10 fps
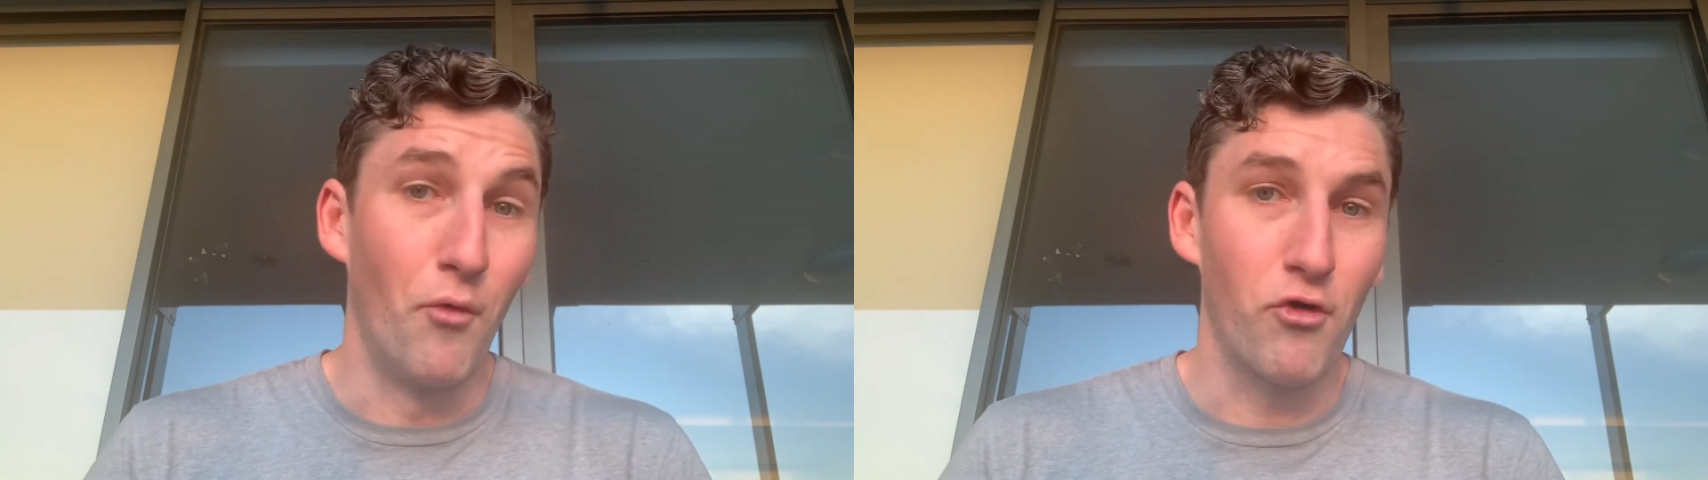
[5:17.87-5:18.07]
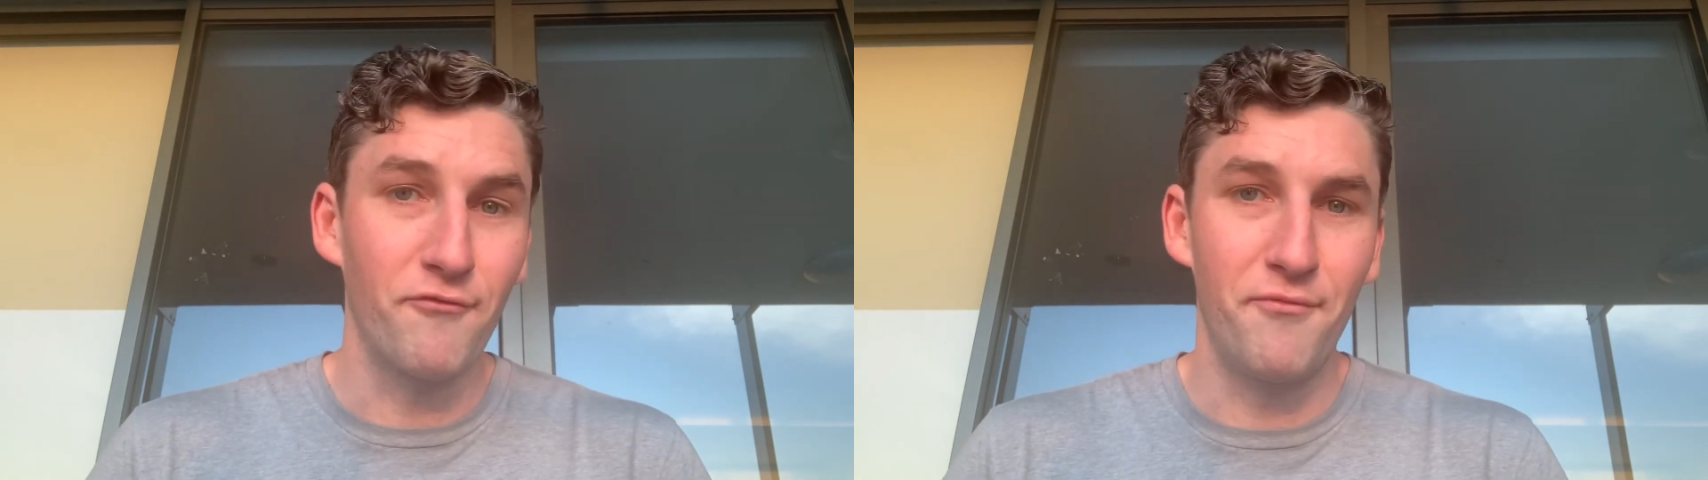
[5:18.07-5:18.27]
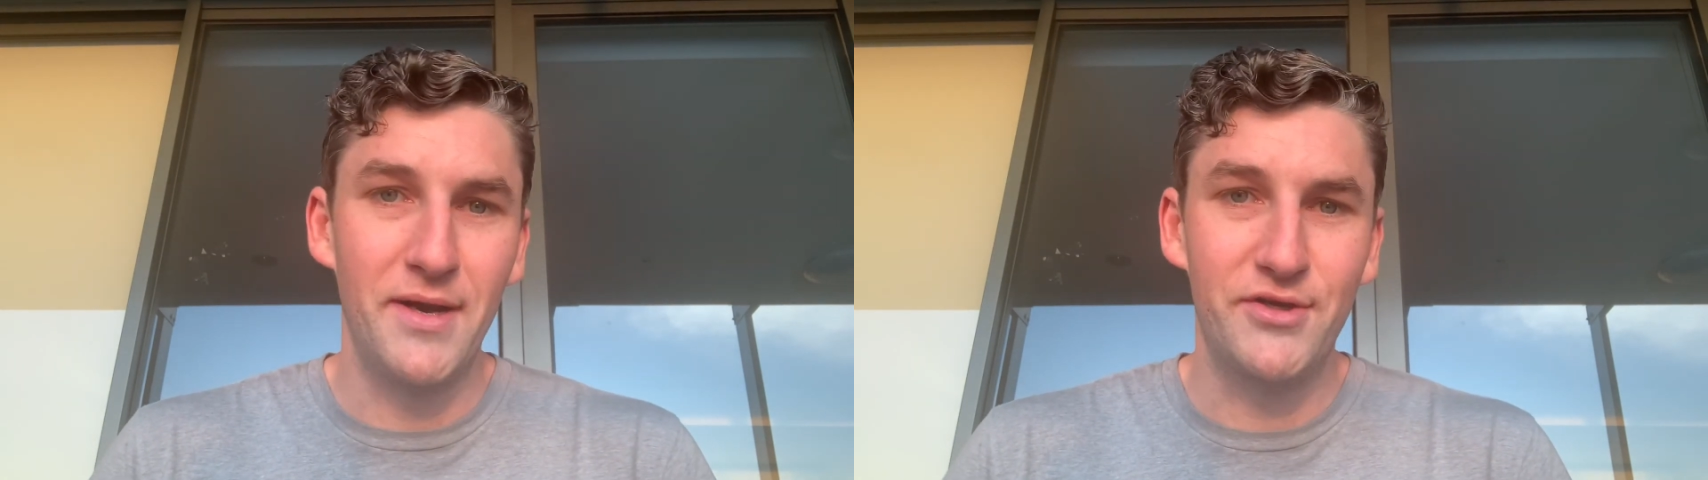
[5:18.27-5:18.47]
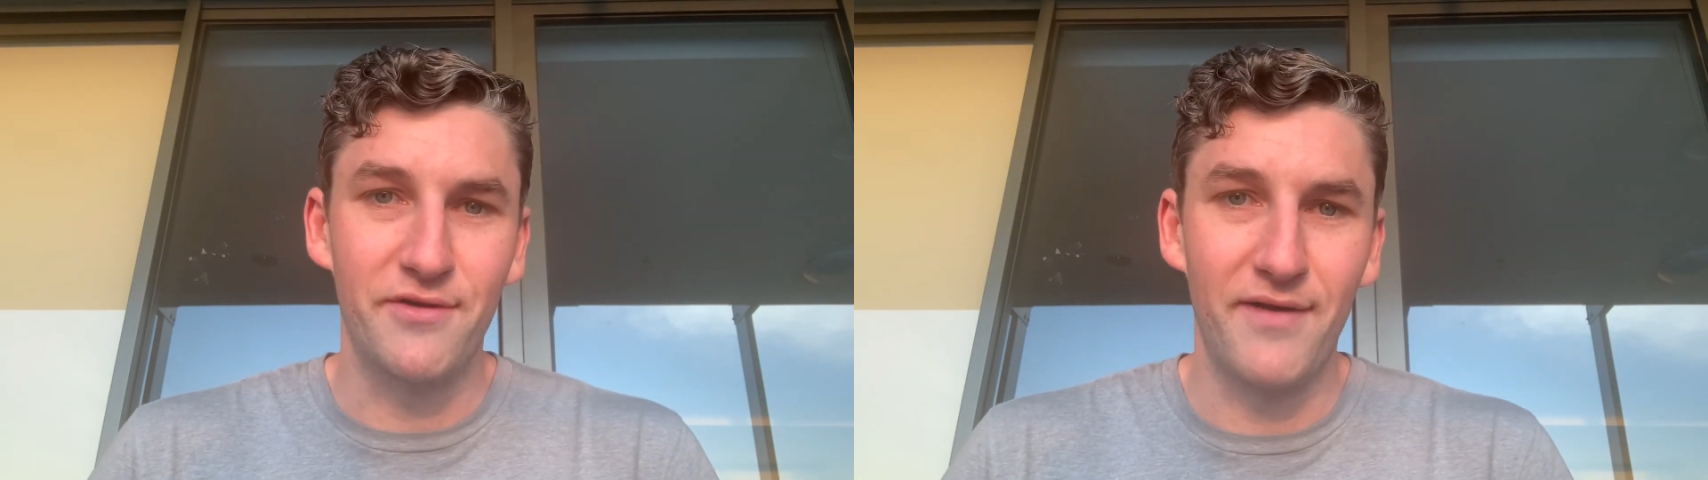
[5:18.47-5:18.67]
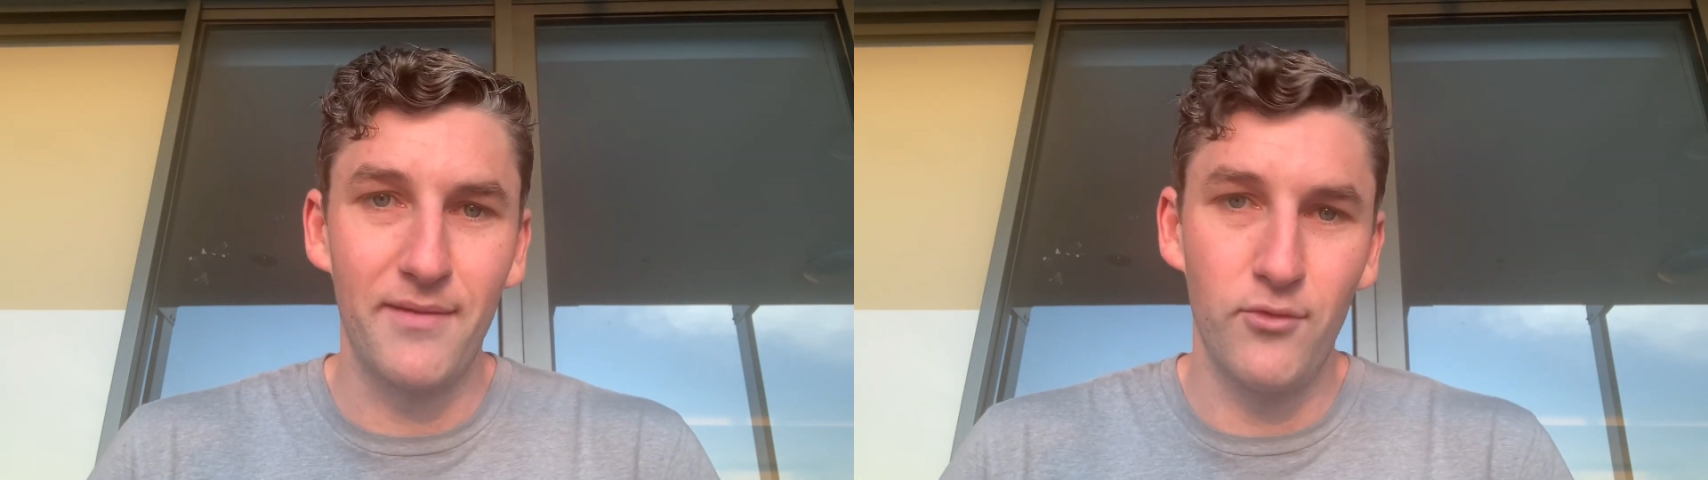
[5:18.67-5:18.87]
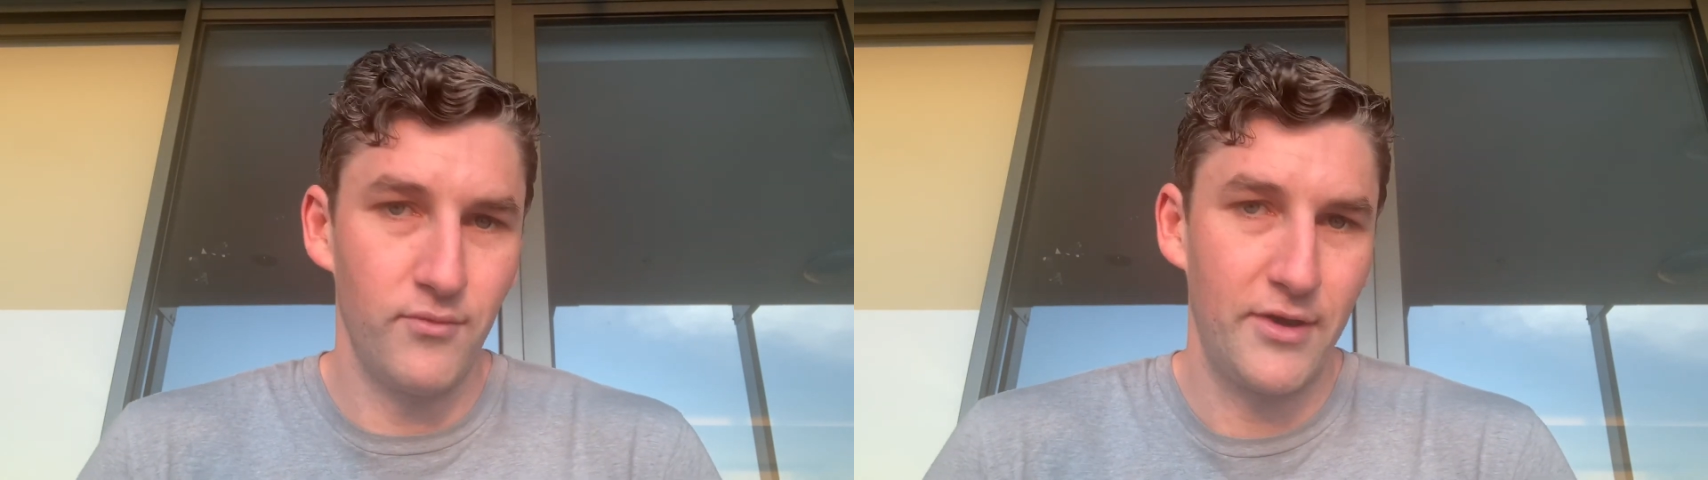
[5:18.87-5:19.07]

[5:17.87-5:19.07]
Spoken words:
more information available